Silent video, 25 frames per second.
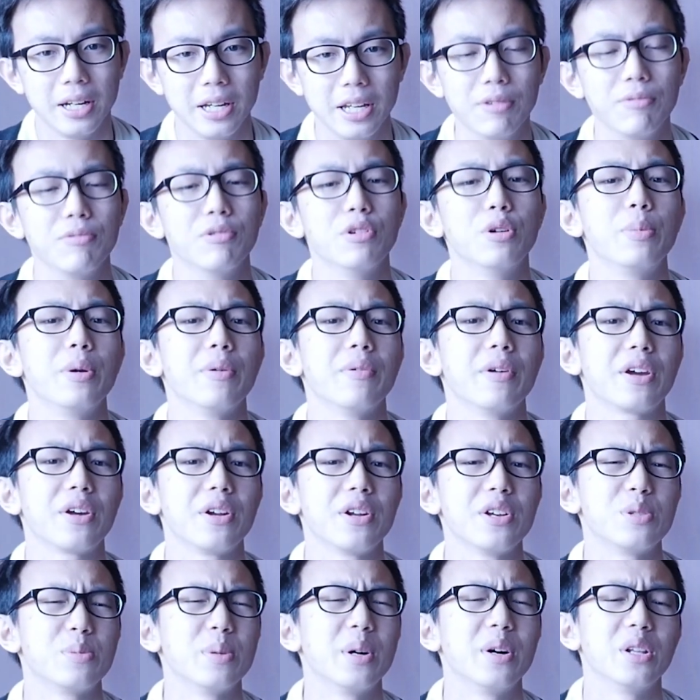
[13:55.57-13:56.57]
it will be
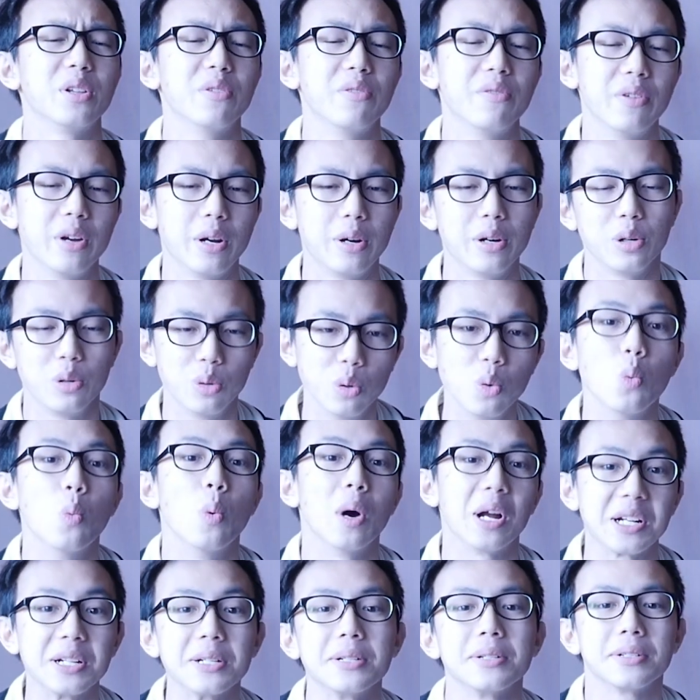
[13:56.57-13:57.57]
recognized as one of the very good
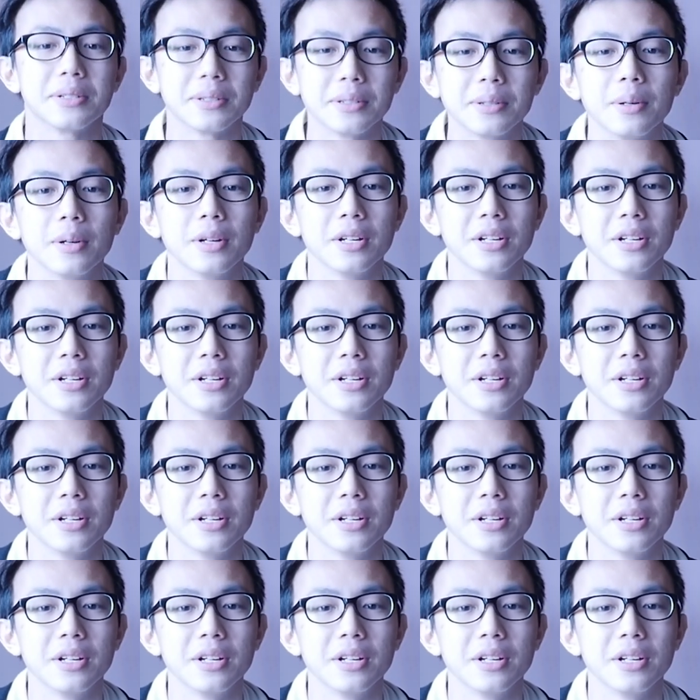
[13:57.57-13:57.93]
ones.